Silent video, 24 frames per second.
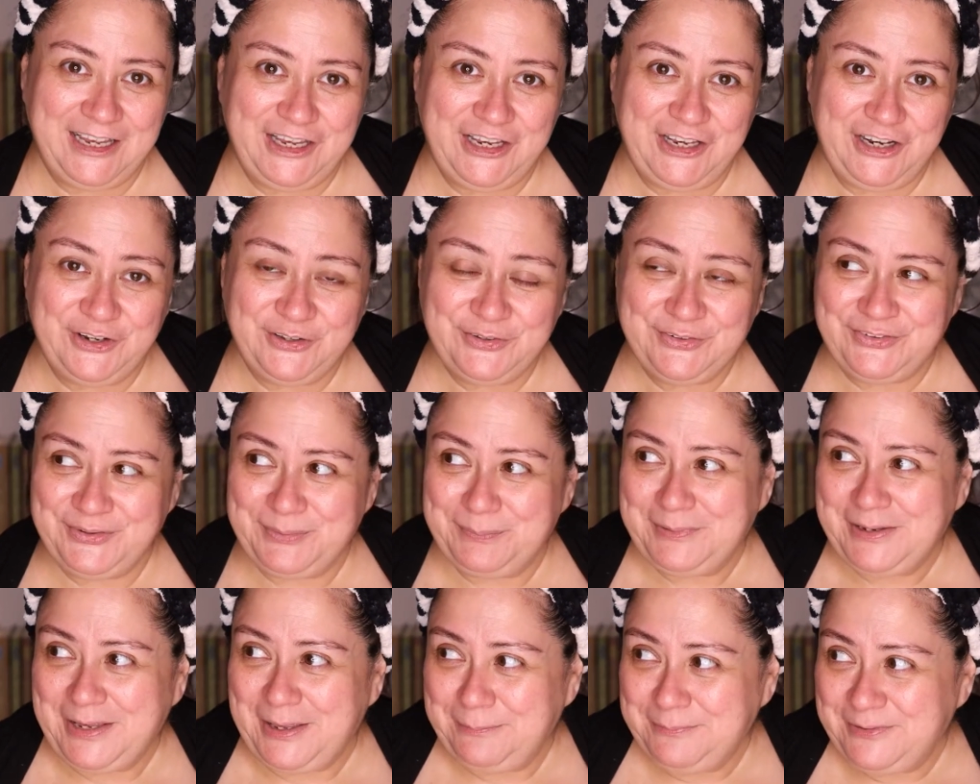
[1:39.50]
You know,
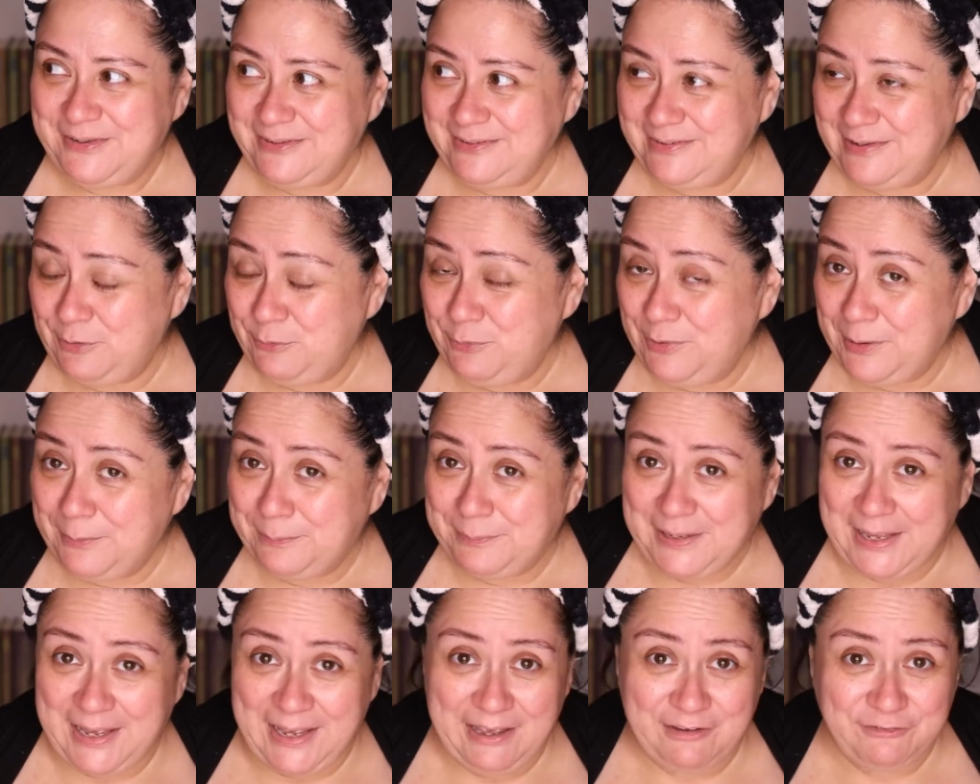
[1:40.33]
sometimes they say
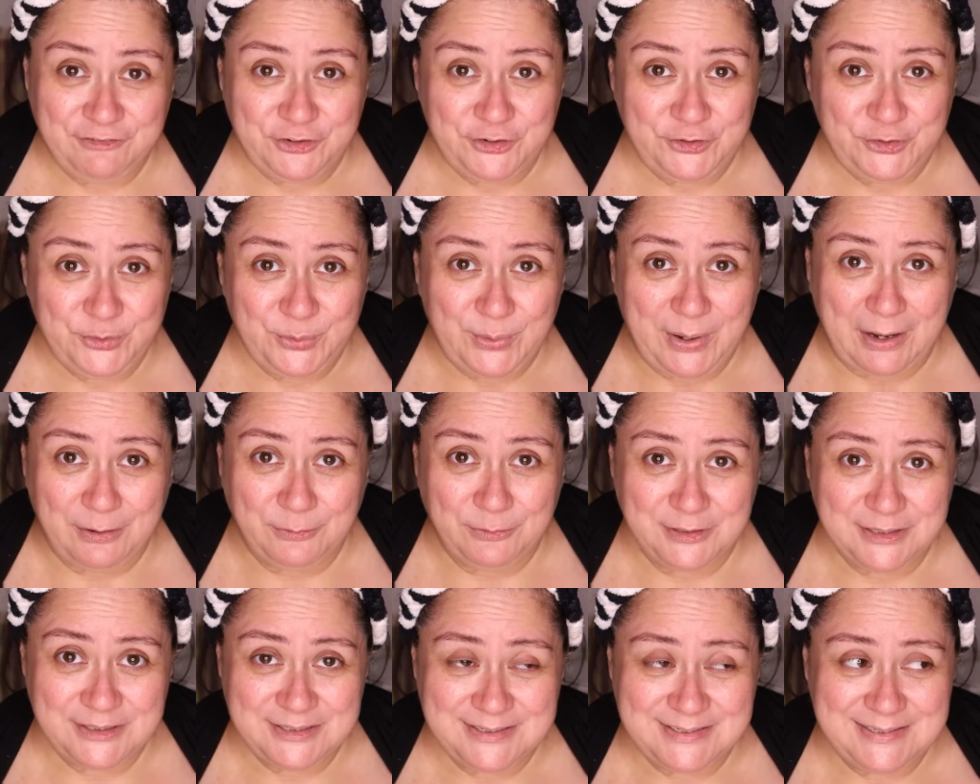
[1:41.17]
reapply after 2
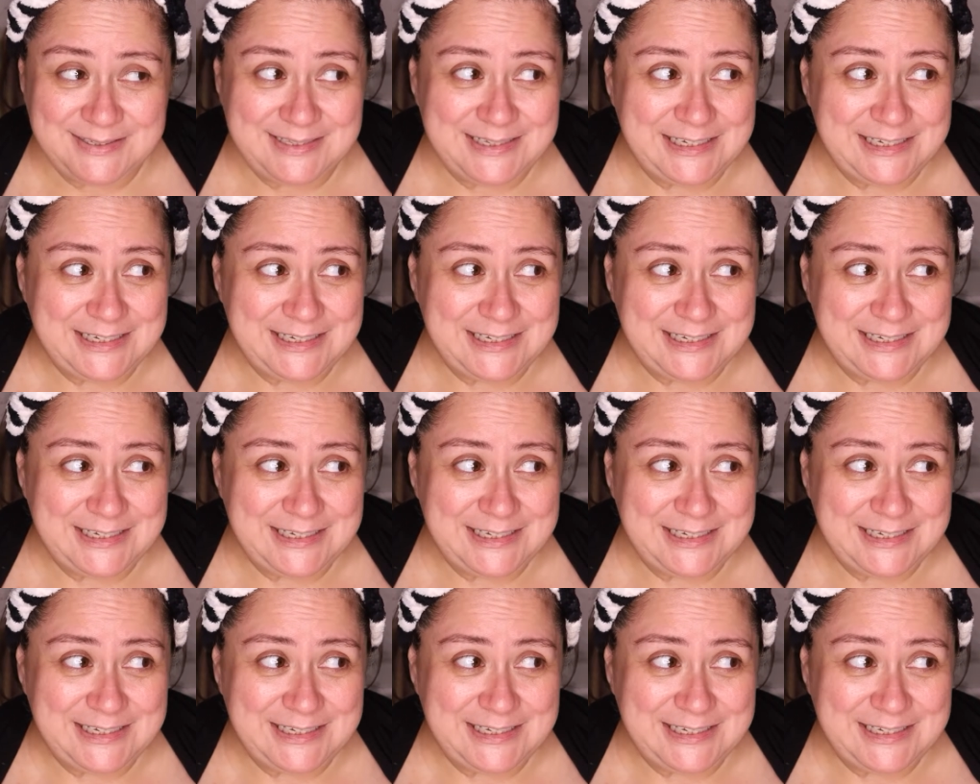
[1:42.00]
hours.